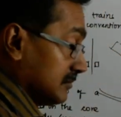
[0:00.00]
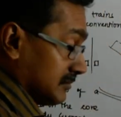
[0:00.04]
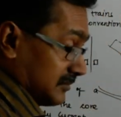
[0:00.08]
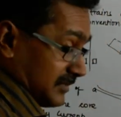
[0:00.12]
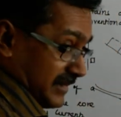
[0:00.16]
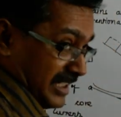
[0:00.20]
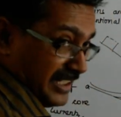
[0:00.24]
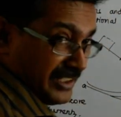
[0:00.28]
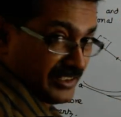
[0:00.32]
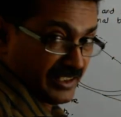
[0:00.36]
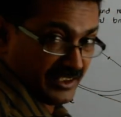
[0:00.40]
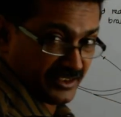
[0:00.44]

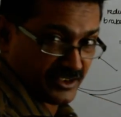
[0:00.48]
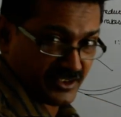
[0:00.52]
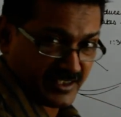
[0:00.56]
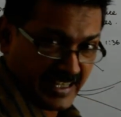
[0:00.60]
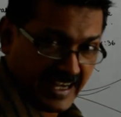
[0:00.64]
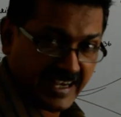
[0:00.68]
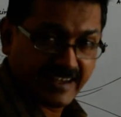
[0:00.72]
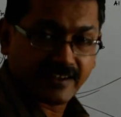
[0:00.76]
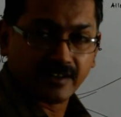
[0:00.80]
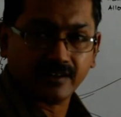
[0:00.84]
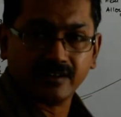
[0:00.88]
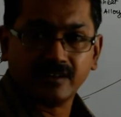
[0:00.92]
in the
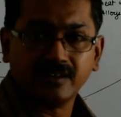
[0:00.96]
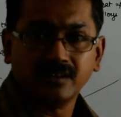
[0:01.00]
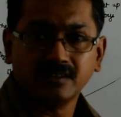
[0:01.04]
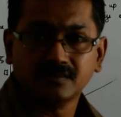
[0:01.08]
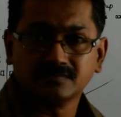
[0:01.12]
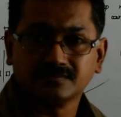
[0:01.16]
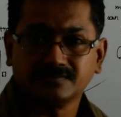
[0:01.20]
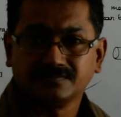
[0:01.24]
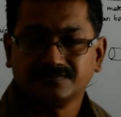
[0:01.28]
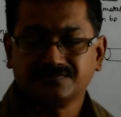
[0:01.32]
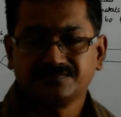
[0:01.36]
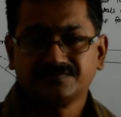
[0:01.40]
stator,
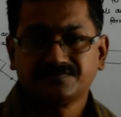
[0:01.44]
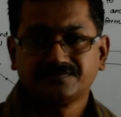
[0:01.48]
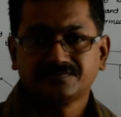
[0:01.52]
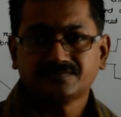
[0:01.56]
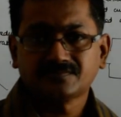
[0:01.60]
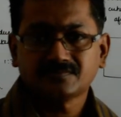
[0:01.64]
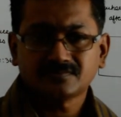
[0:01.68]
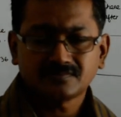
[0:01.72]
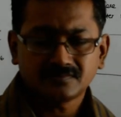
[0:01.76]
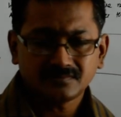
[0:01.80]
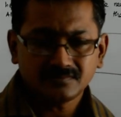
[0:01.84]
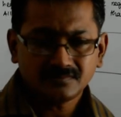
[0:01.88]

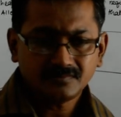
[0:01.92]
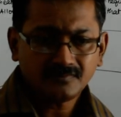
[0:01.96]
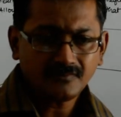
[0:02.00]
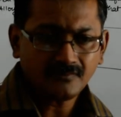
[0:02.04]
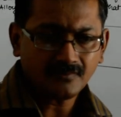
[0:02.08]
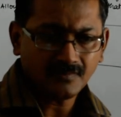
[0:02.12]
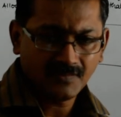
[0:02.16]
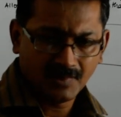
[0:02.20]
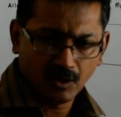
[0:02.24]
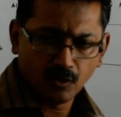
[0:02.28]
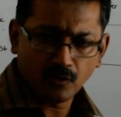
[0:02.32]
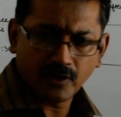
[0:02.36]

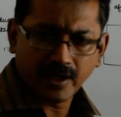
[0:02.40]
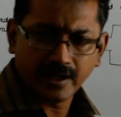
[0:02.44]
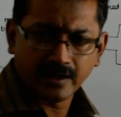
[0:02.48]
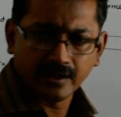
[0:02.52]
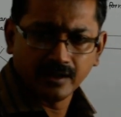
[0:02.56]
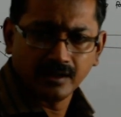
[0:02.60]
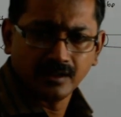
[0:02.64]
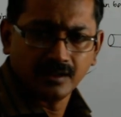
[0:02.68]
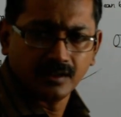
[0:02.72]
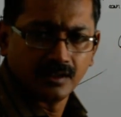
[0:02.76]
okay,